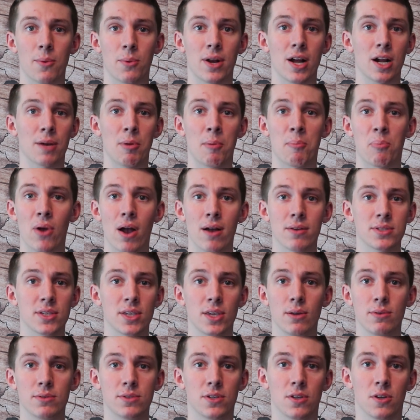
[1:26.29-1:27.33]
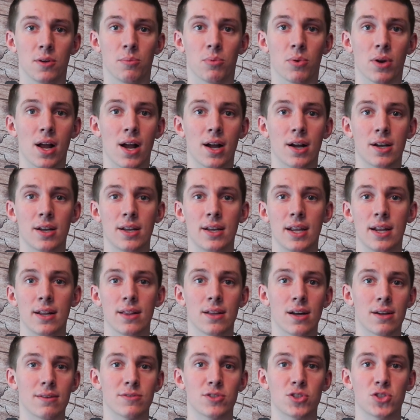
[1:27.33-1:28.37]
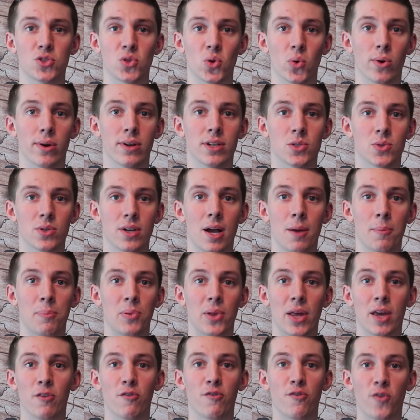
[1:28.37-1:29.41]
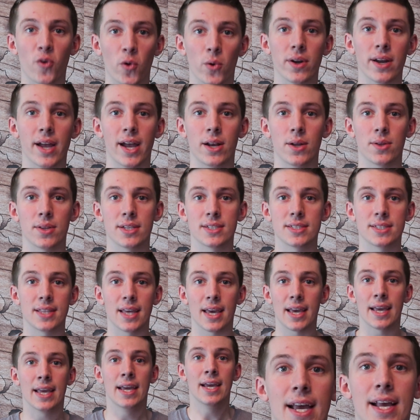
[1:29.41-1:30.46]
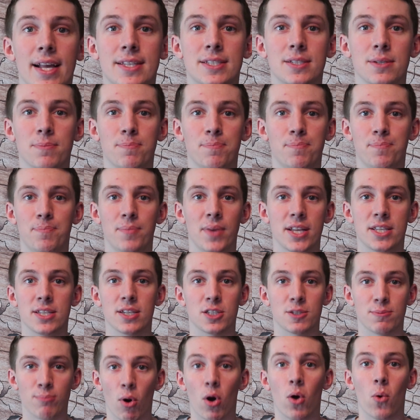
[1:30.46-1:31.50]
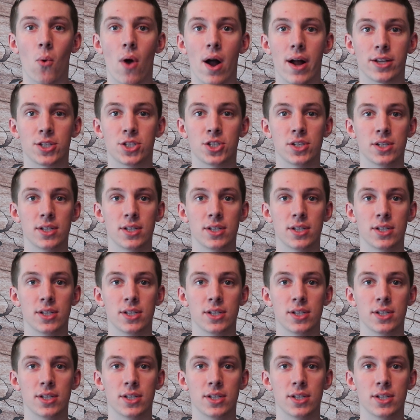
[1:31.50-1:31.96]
We're not going to be browsing YouTube. We're not going to need a lot of storage. We're not playing Fortnite on this thing. It's a smartwatch.